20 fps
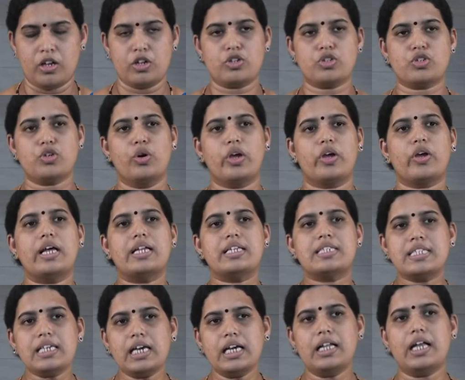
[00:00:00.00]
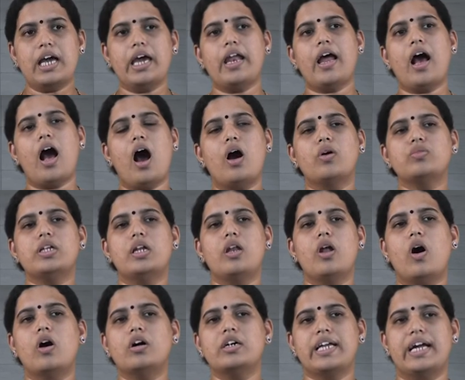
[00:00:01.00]
So you can see there how the
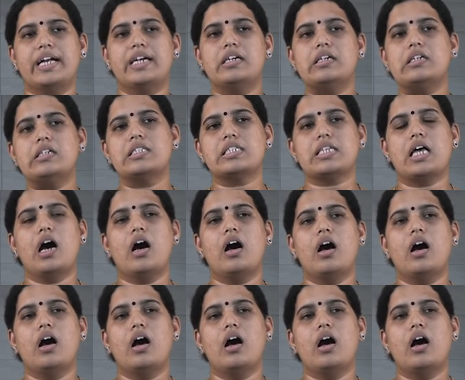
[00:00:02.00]
long tendons